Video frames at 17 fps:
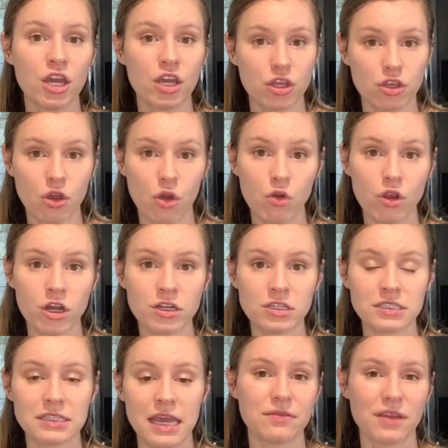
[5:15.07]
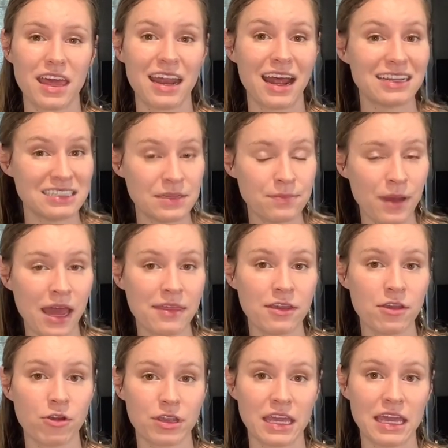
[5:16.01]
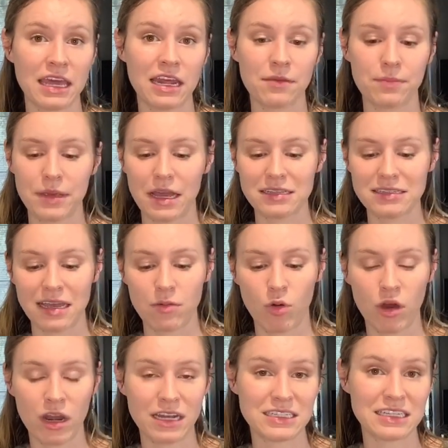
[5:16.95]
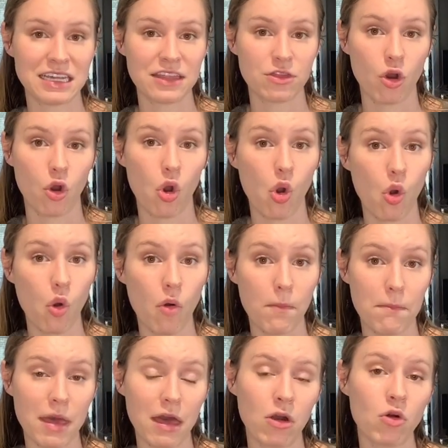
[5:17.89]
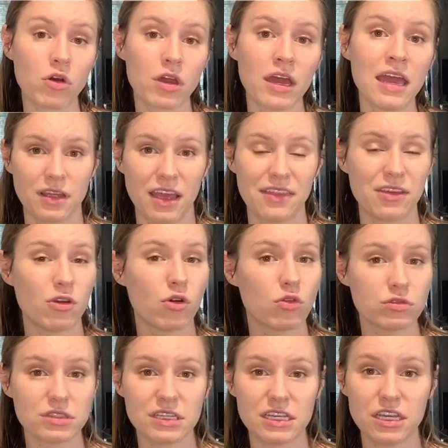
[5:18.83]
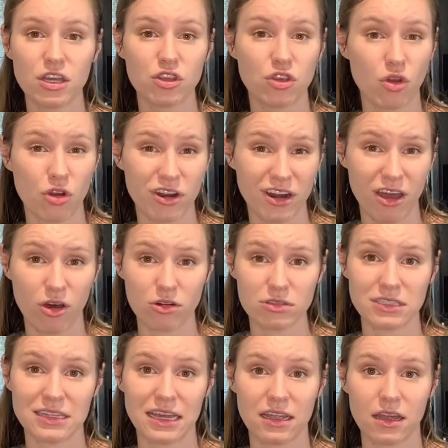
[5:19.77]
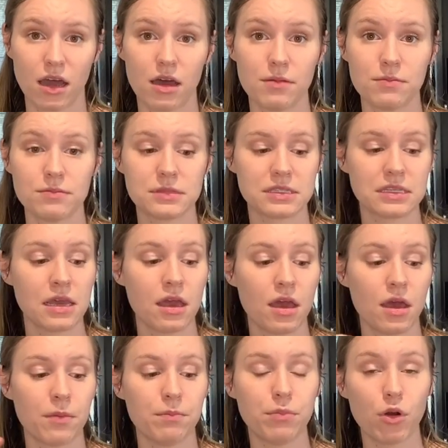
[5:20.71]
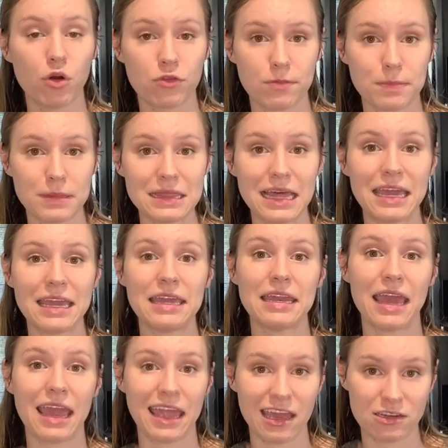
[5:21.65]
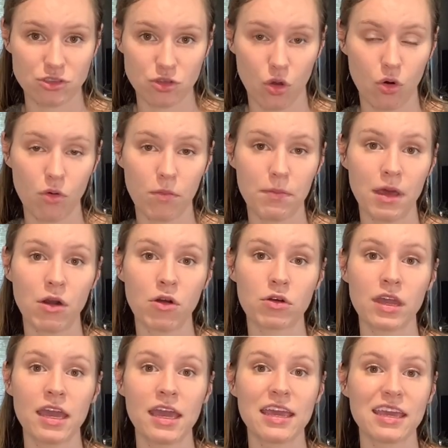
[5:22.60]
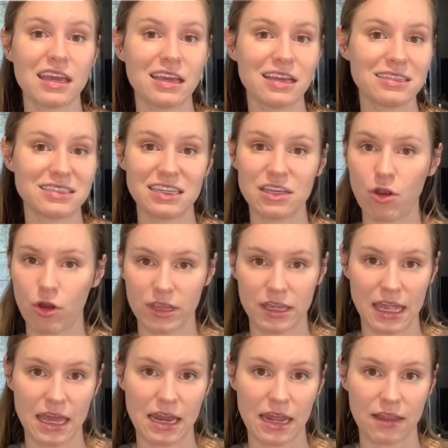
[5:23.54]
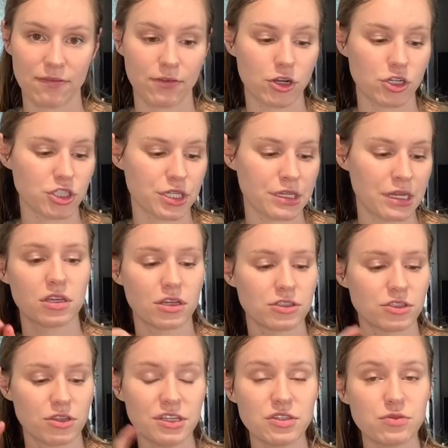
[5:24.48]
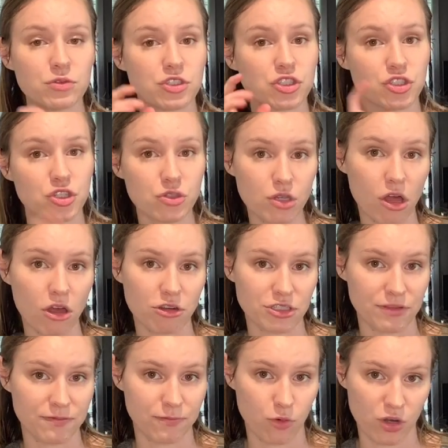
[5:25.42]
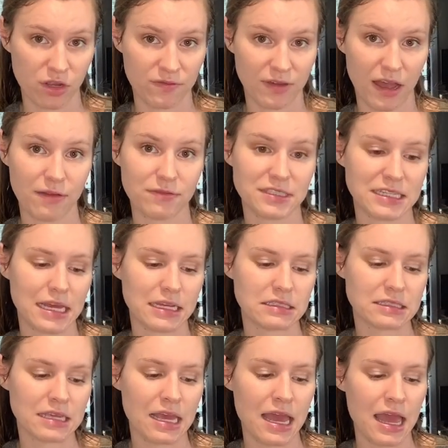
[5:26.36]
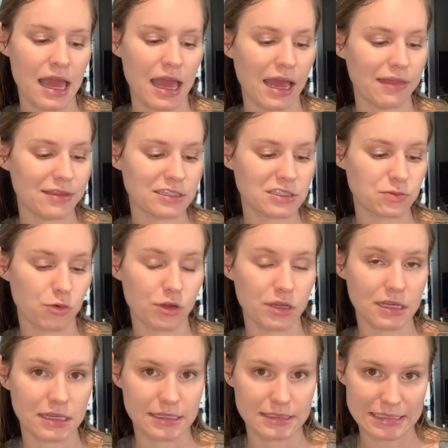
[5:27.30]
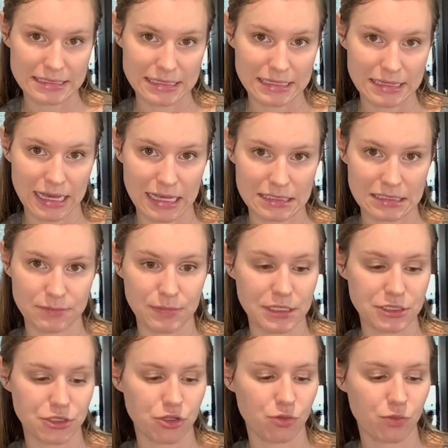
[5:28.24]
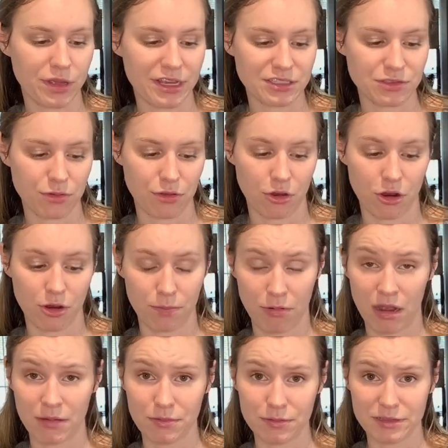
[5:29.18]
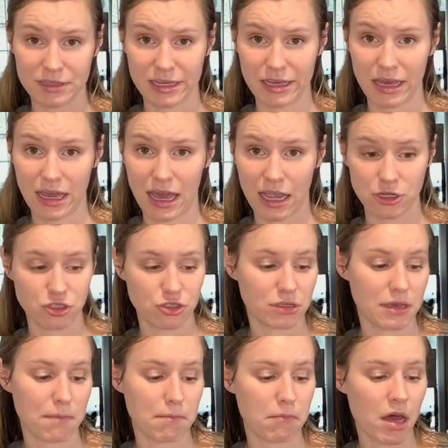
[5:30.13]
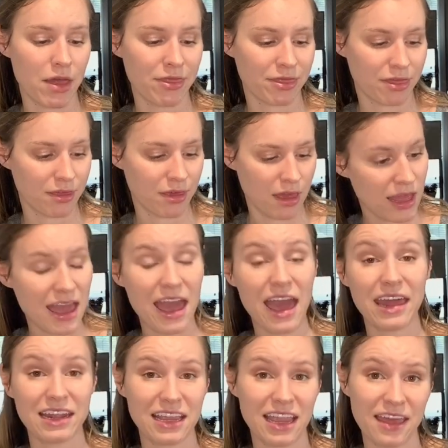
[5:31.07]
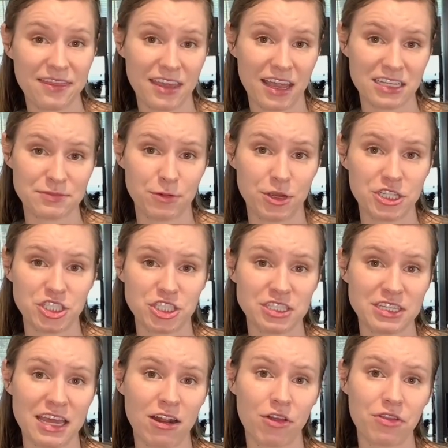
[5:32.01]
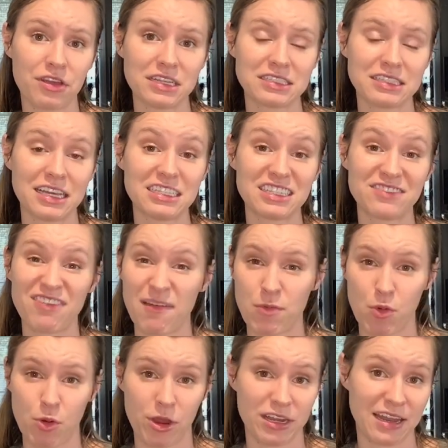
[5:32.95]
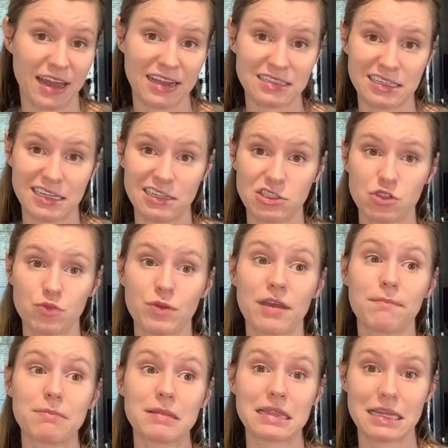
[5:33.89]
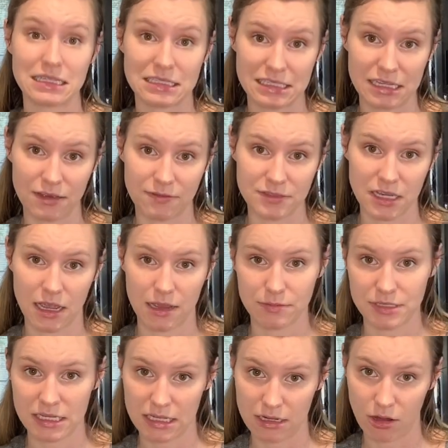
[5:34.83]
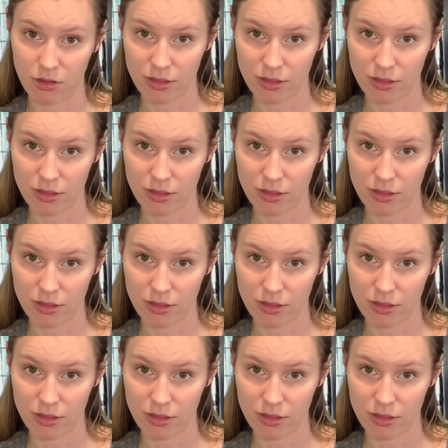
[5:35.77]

yogurts. And I did buy the organic because I wanted to get the whole milk, and the only yogurt at Aldi that comes both plain and whole milk is the organic version. So this was $2.45, and this will easily last me 2 weeks with her, probably actually a month. And again, the expiration date on this is February 19th, so we have plenty of time to eat all